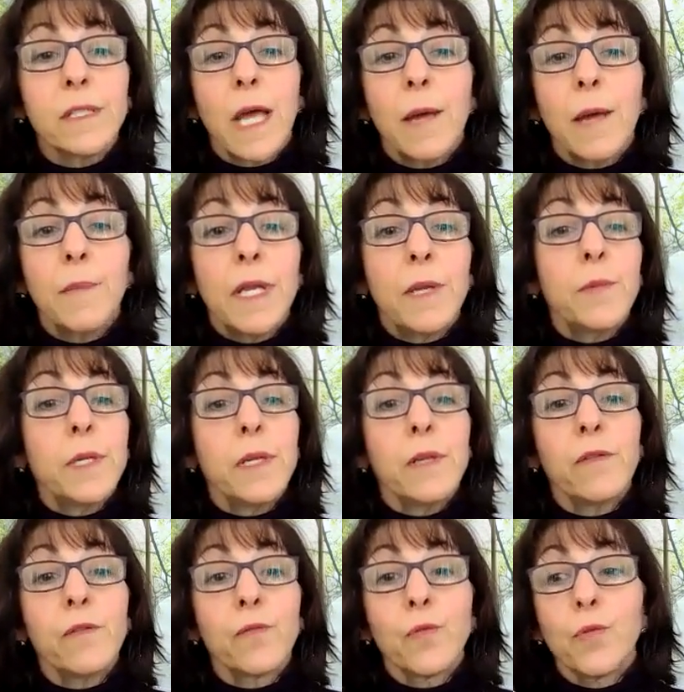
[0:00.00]
that may be
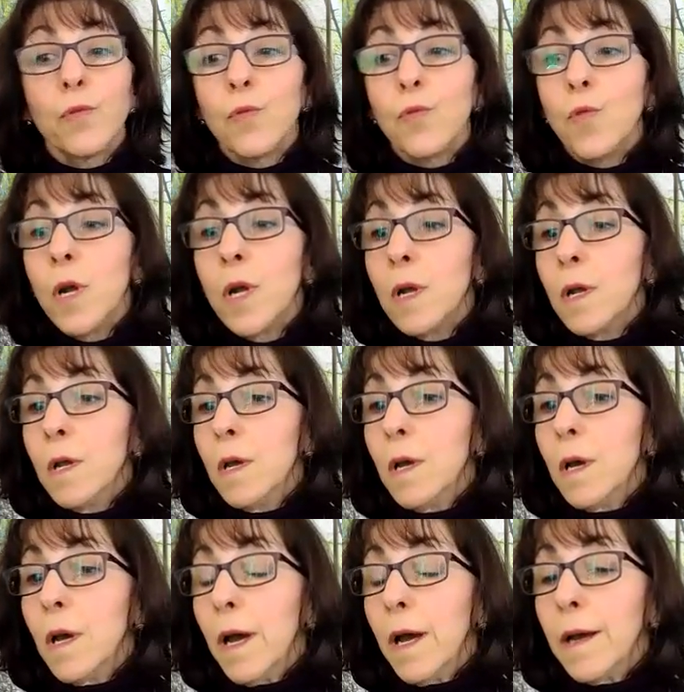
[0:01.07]
through
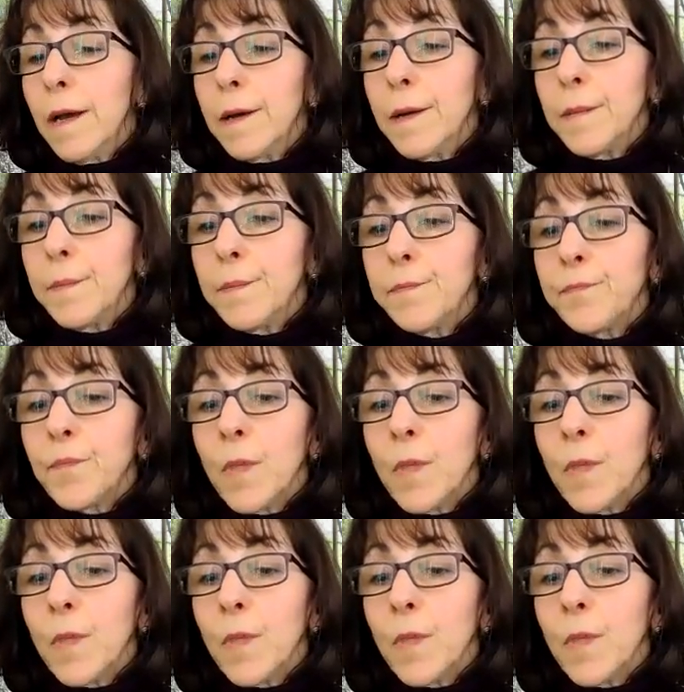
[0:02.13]
um,